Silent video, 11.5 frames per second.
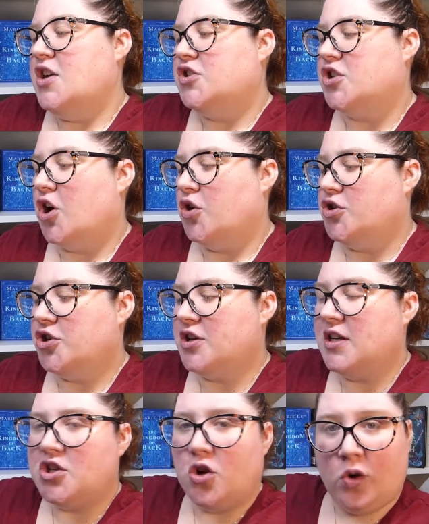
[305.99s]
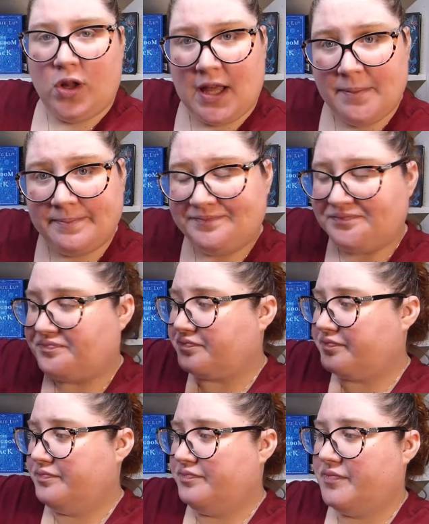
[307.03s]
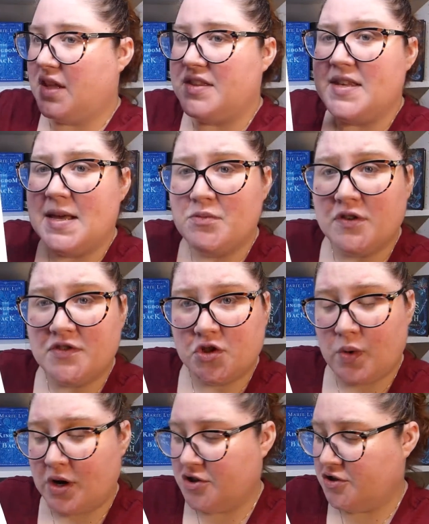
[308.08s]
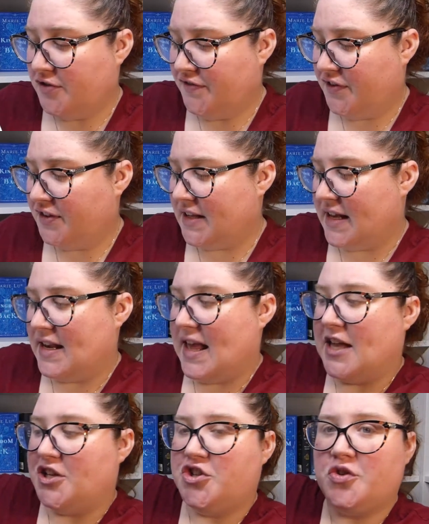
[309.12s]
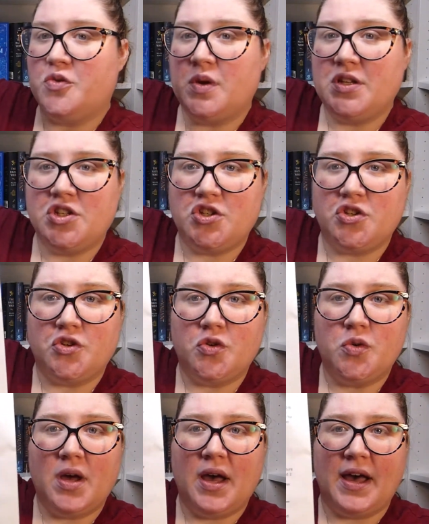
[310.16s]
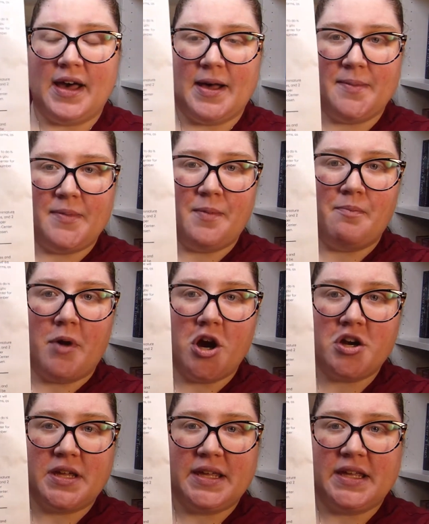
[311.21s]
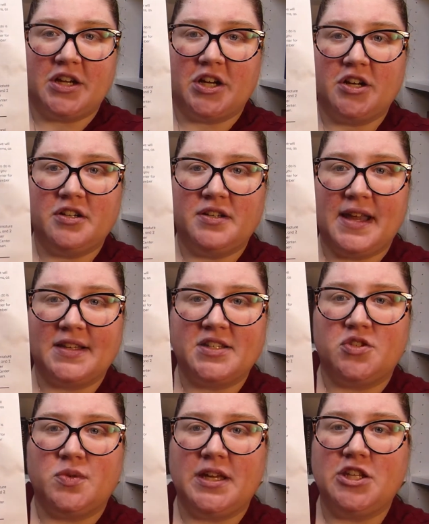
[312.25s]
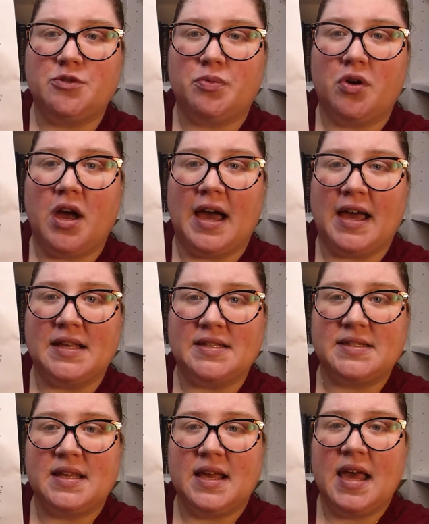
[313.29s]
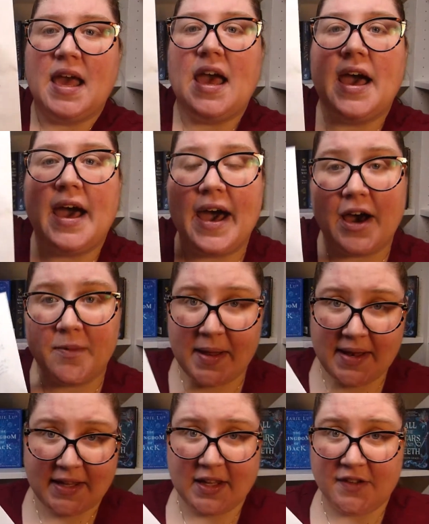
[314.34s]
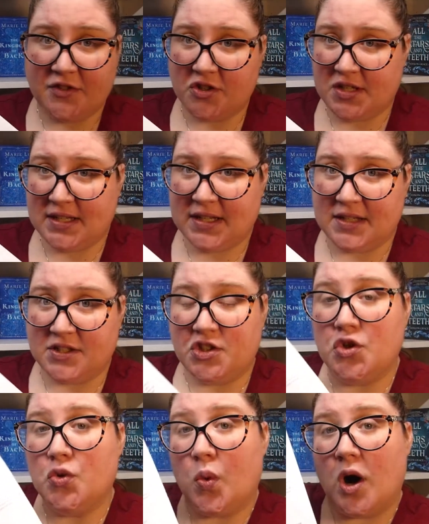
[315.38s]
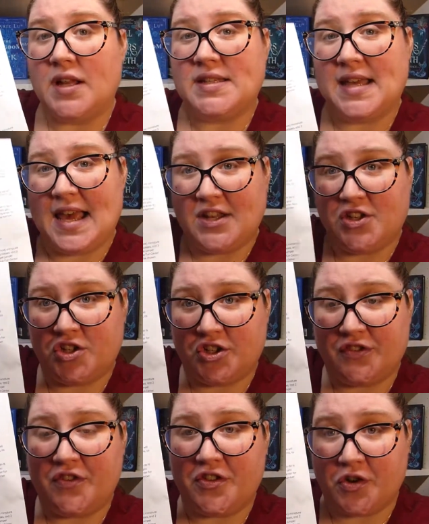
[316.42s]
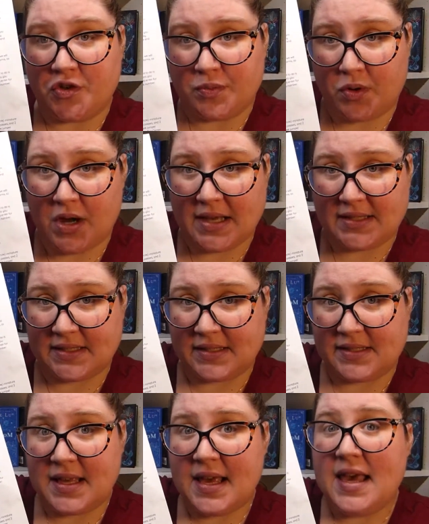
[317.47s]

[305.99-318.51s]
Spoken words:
So you're going to total up the number of squares you've filled in, and you're going to mark here next to each prize how many of your tickets you want to enter for those prizes.